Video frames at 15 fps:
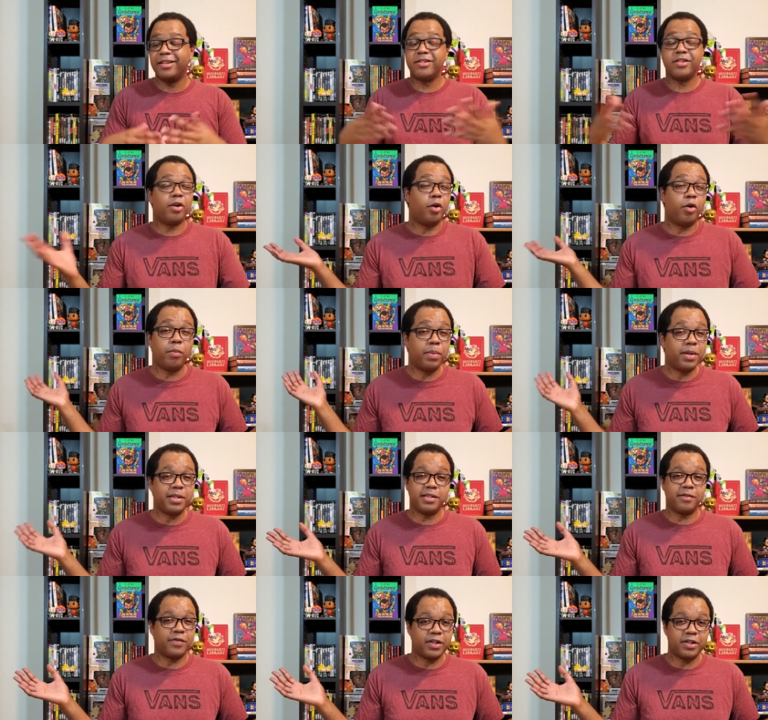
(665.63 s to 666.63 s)
There's a whole
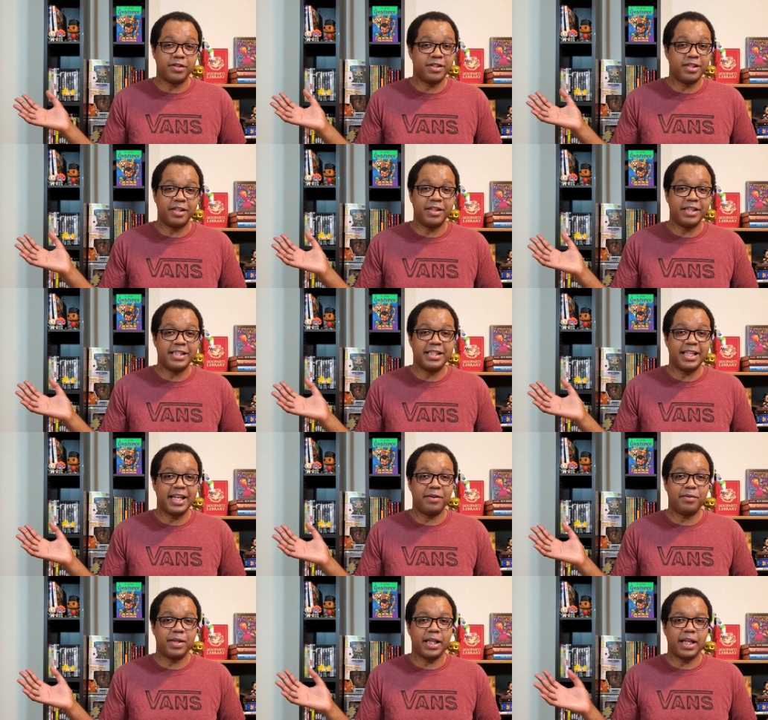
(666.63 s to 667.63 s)
bunch of other series that
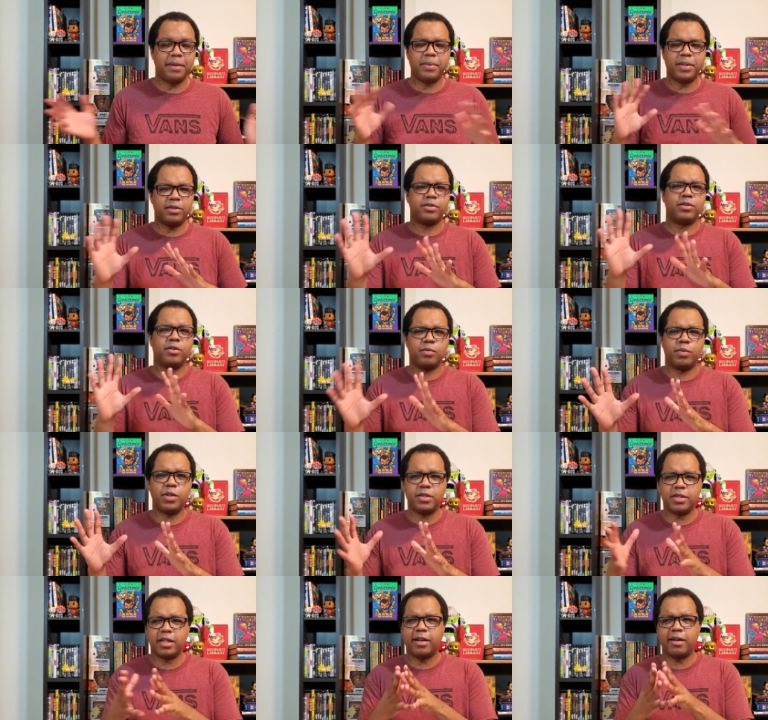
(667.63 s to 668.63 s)
I really like, but those are the
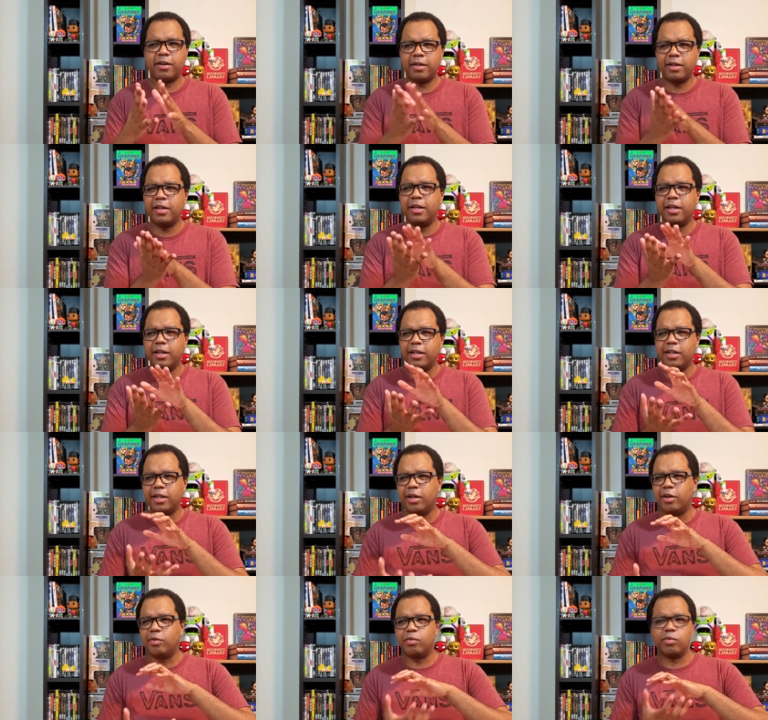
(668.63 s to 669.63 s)
ones that are, you
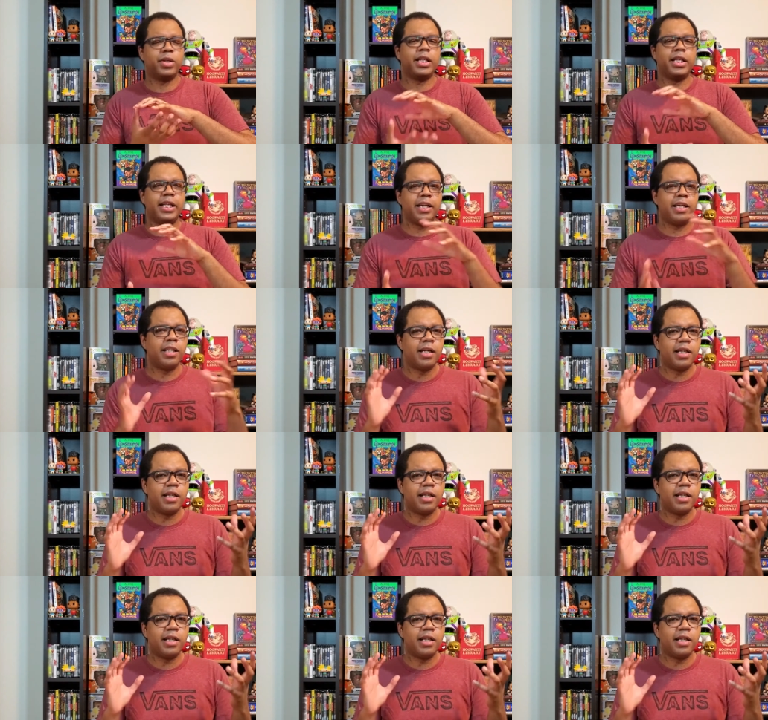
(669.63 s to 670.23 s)
know, really,